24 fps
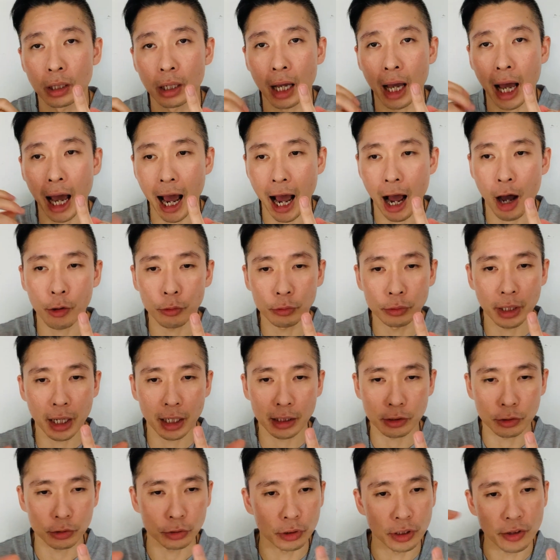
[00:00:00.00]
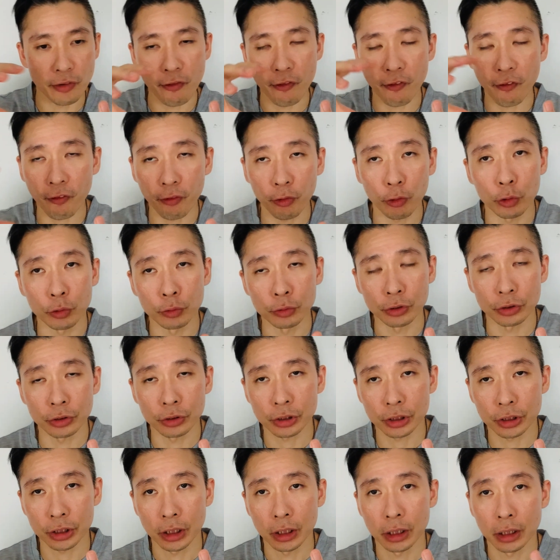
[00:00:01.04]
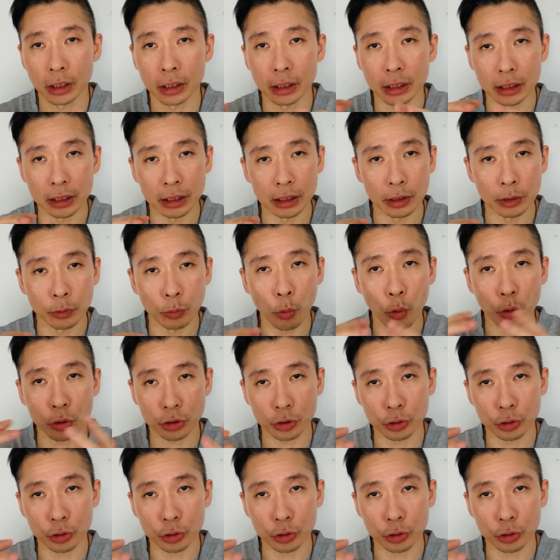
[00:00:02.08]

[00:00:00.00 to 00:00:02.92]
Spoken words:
how that's going to influence the water